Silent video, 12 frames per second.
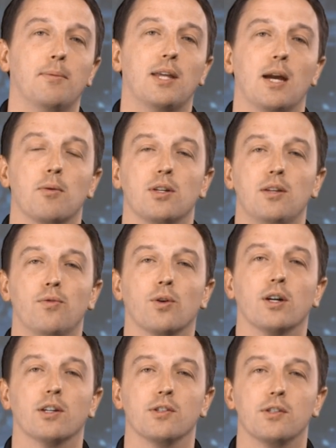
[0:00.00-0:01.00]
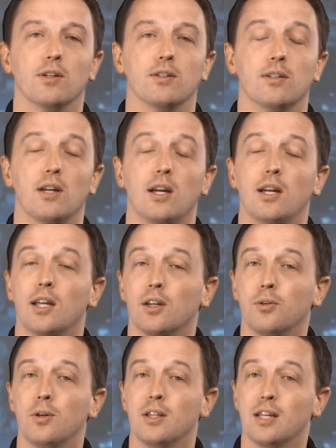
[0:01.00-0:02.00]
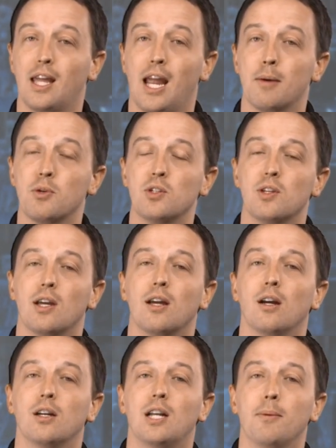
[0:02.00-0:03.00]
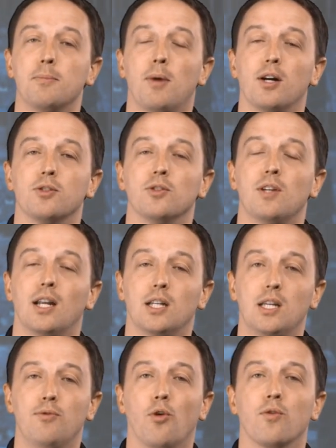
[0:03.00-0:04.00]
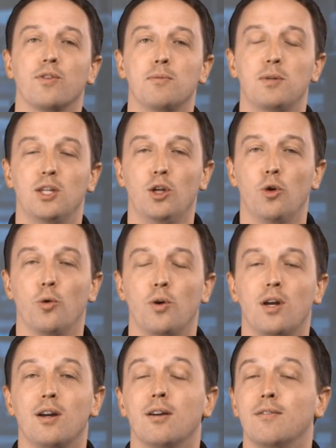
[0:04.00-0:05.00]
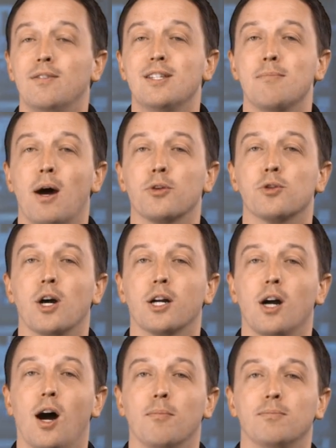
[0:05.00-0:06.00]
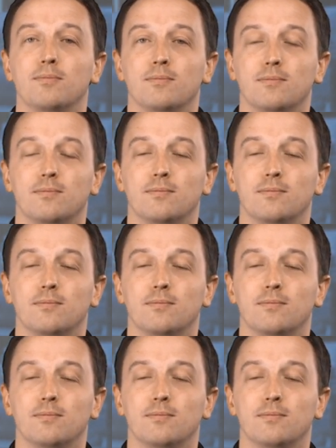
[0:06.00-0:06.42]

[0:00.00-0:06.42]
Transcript: Depth Camera D400 series, including the cameras, depth modules, and D4 VPU, visit Mouser.com.